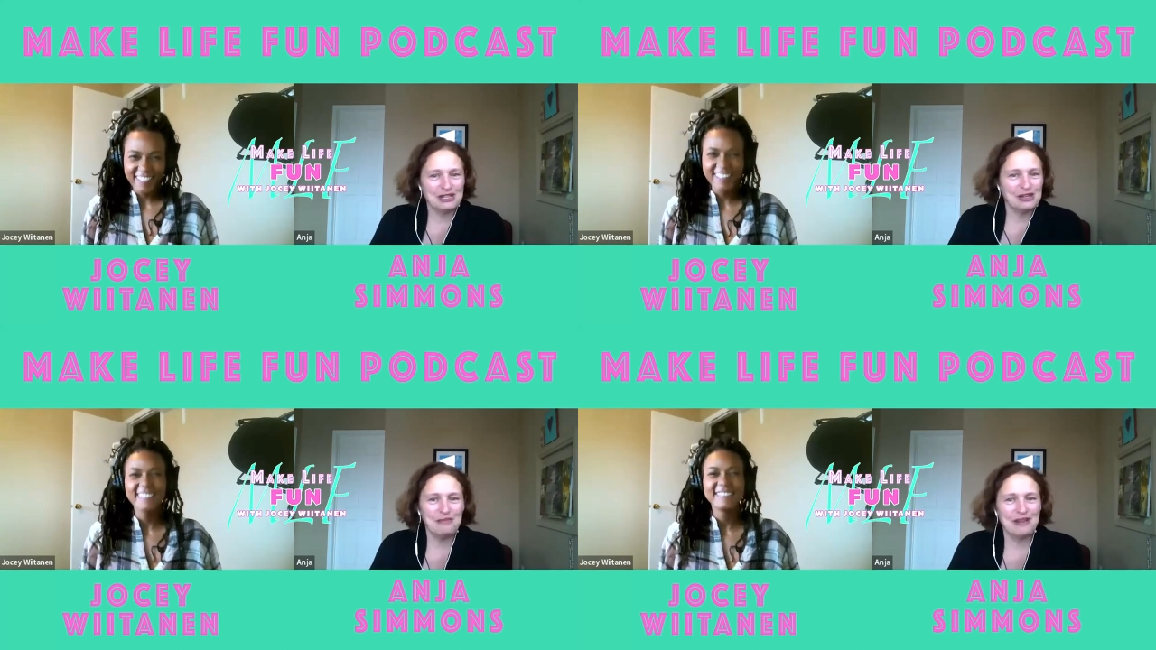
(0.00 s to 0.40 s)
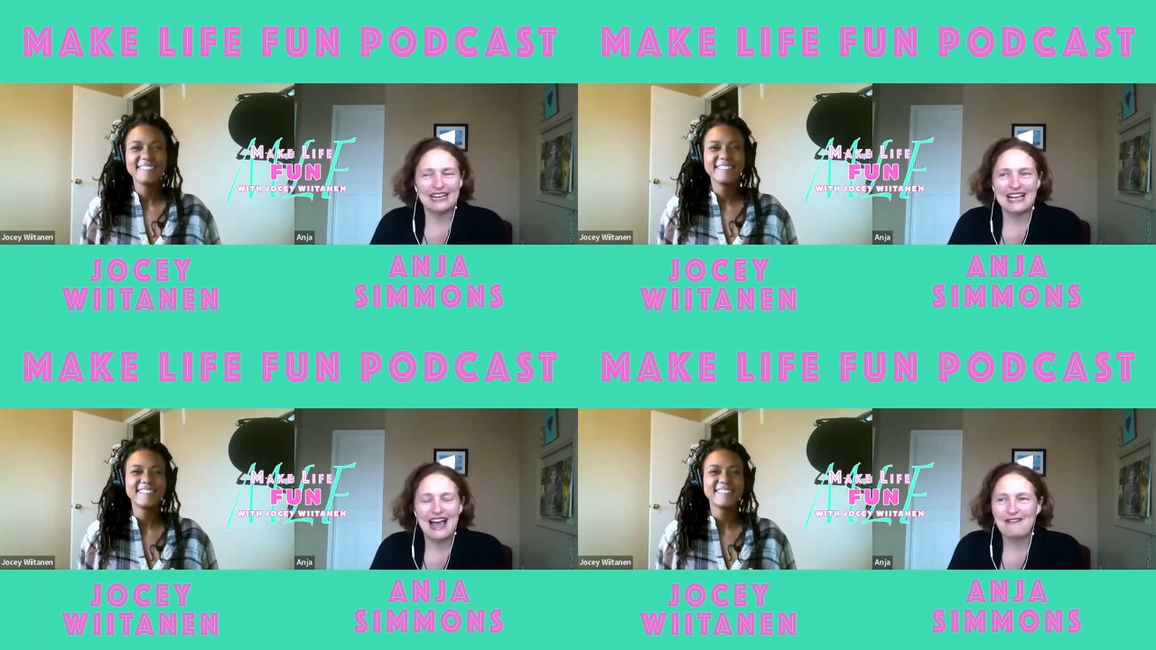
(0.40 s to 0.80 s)
Speaker 1: should be. And it,
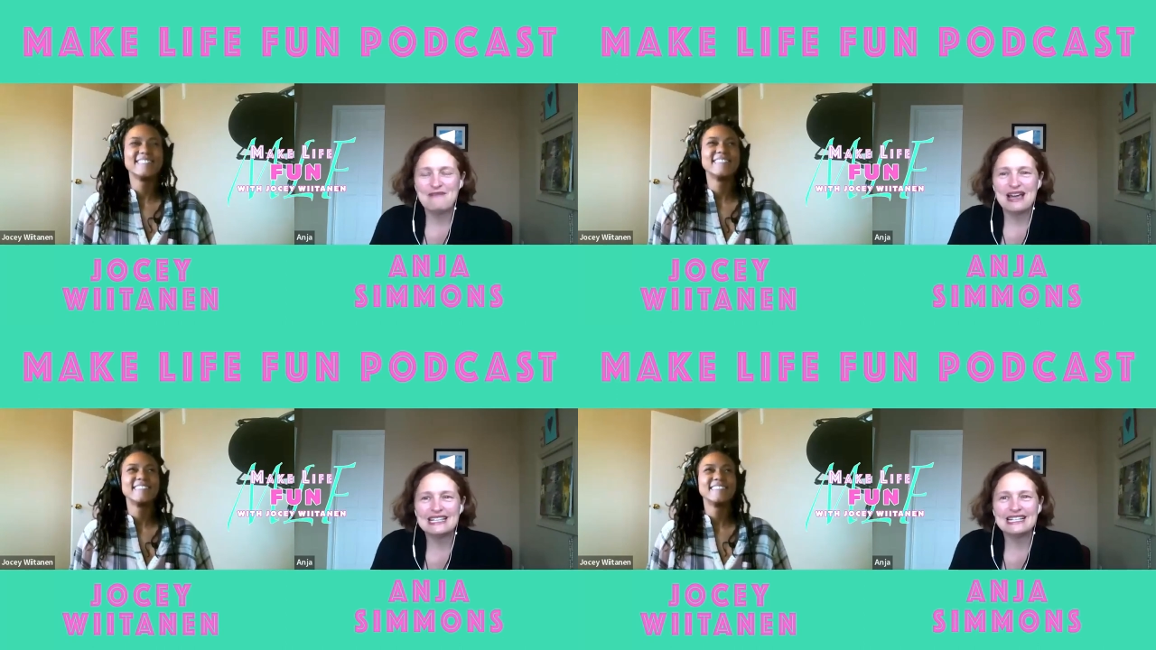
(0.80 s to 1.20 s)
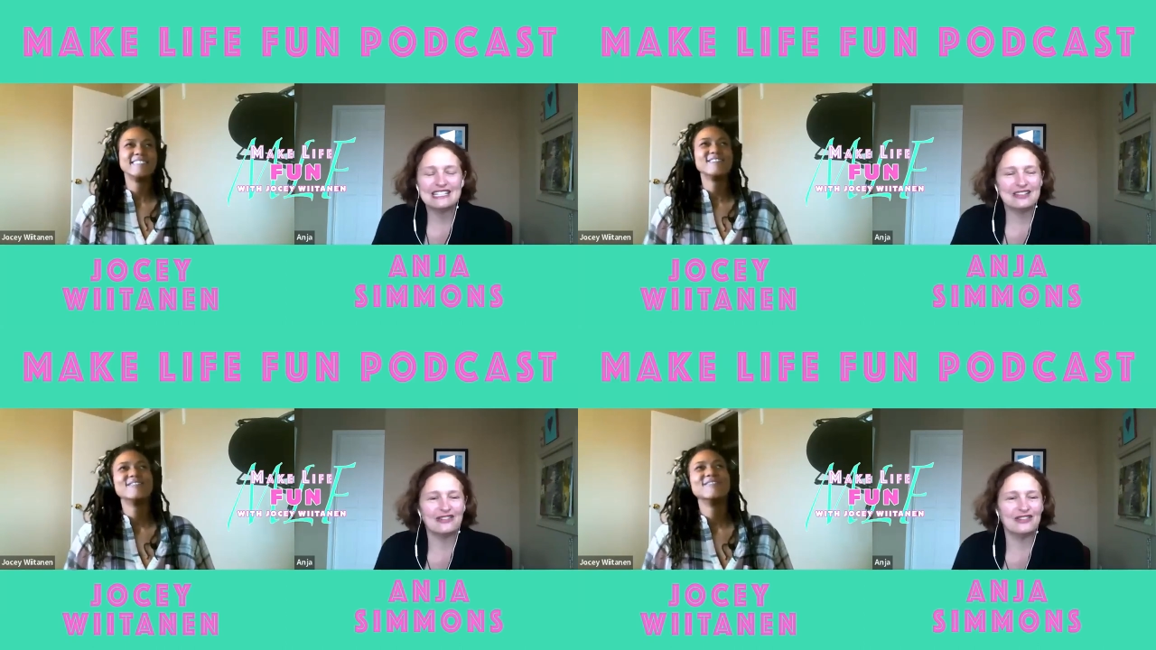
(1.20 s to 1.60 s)
how amazing to
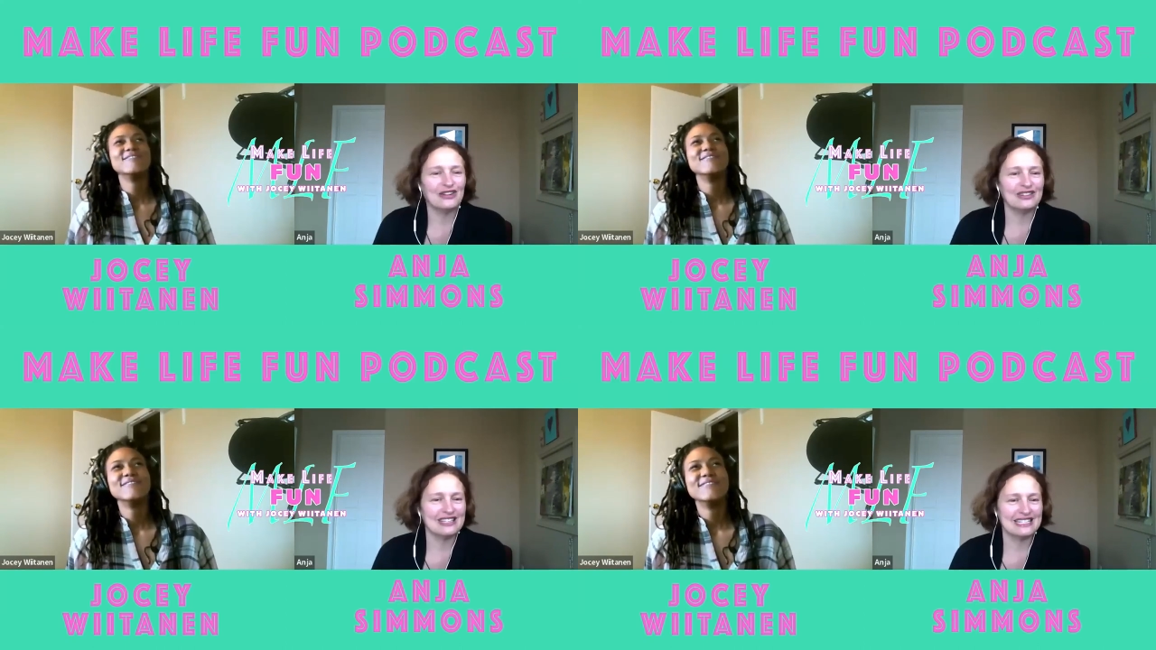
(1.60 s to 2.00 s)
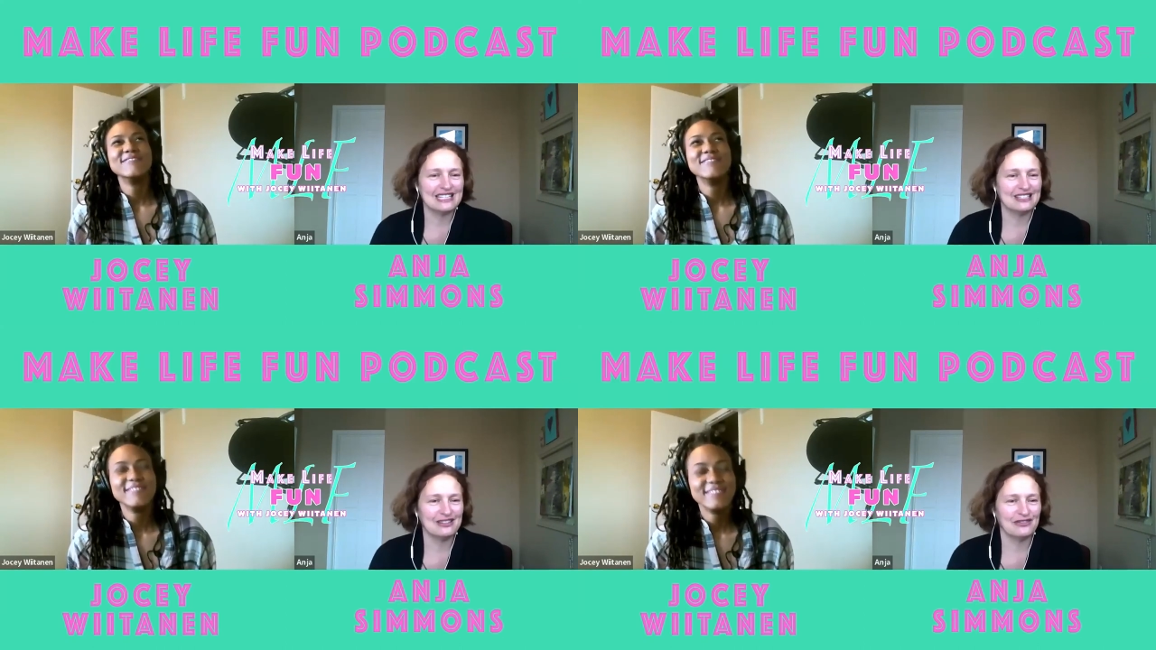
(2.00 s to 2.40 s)
feel the
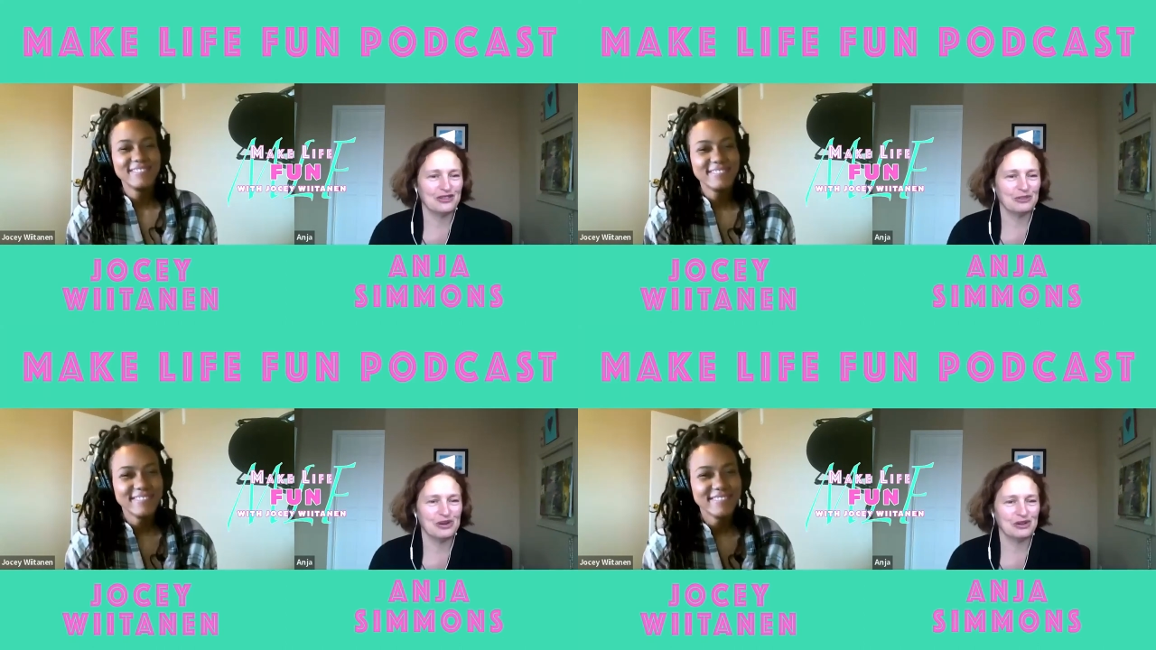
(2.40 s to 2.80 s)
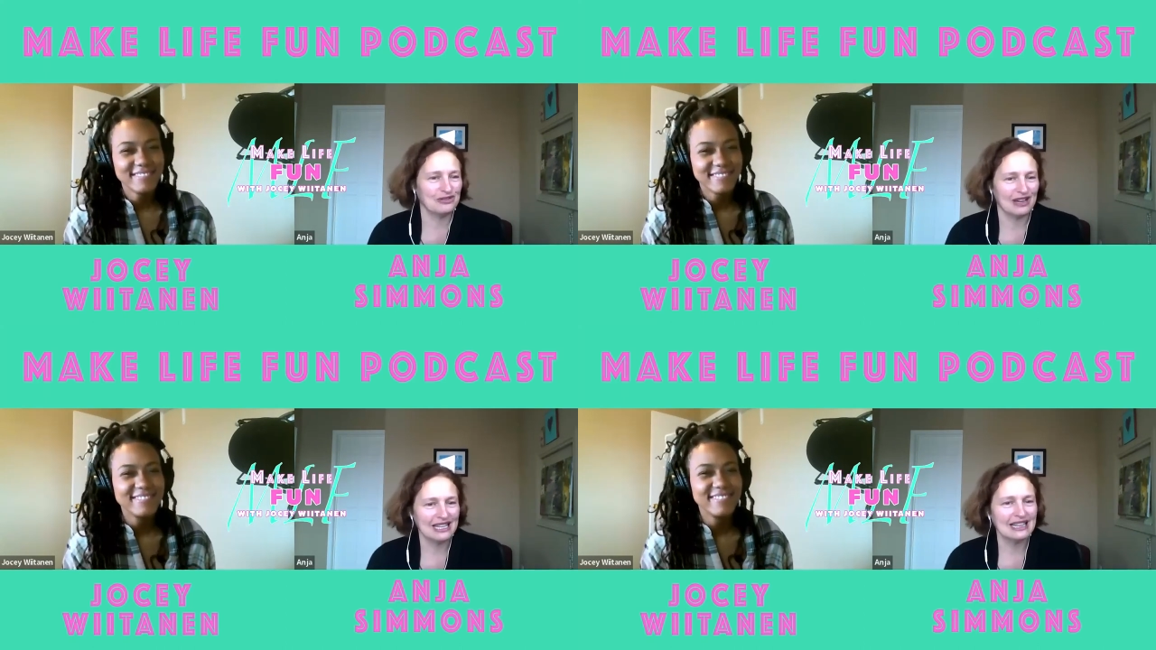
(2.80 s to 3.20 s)
center of the world,
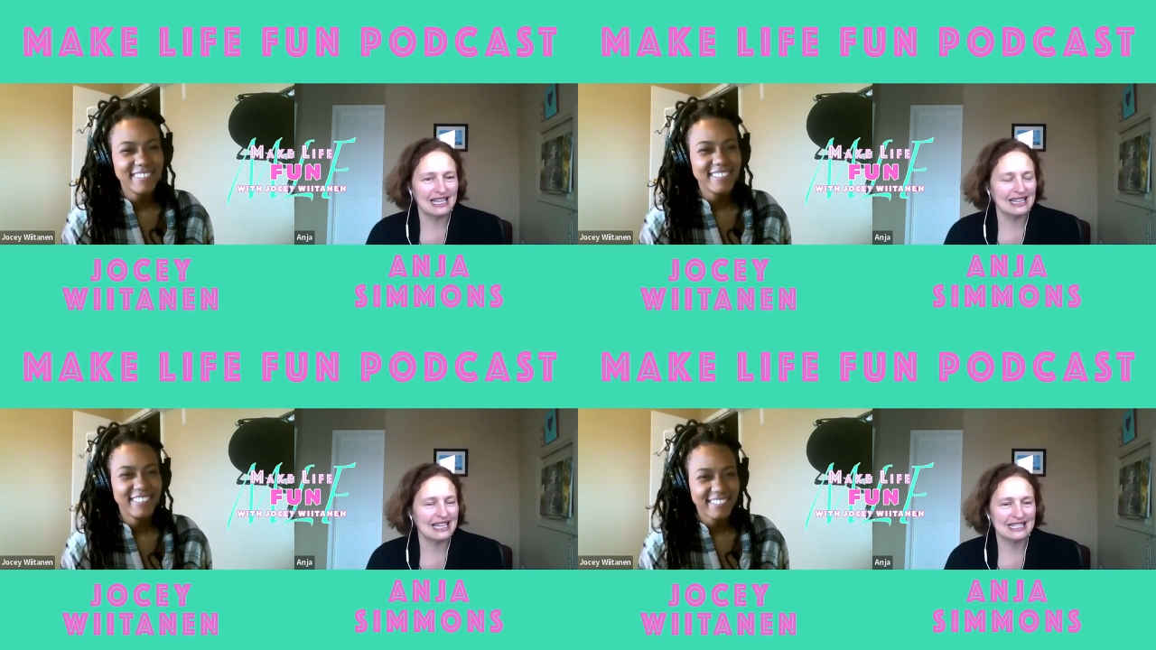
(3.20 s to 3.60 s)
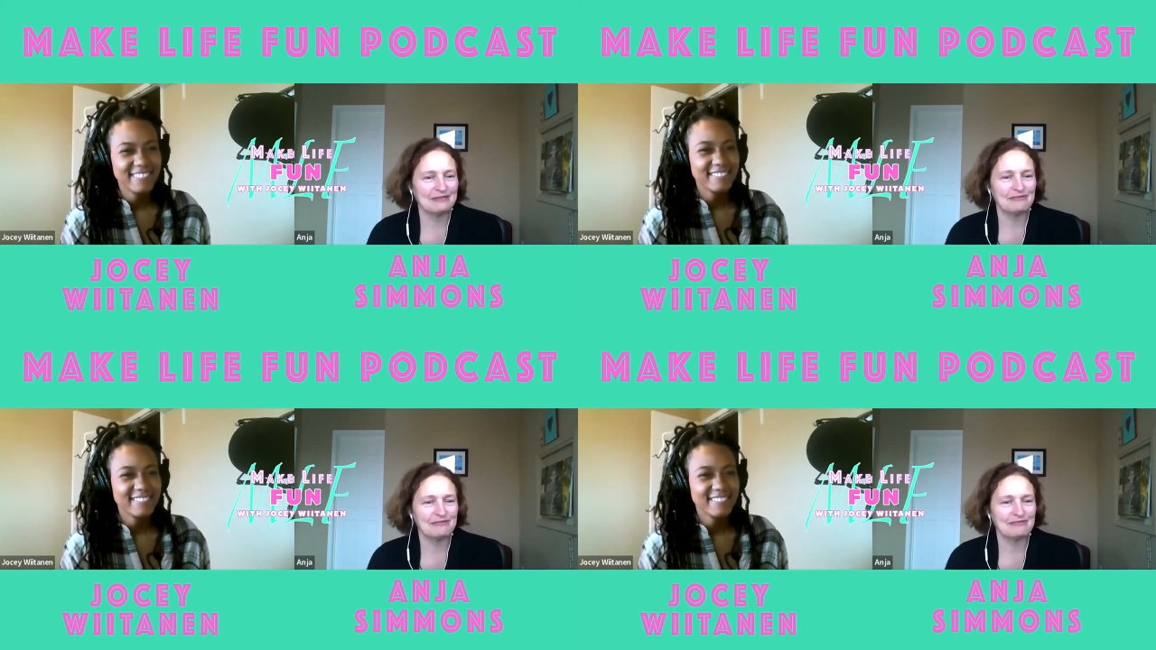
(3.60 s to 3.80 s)
right? That That's a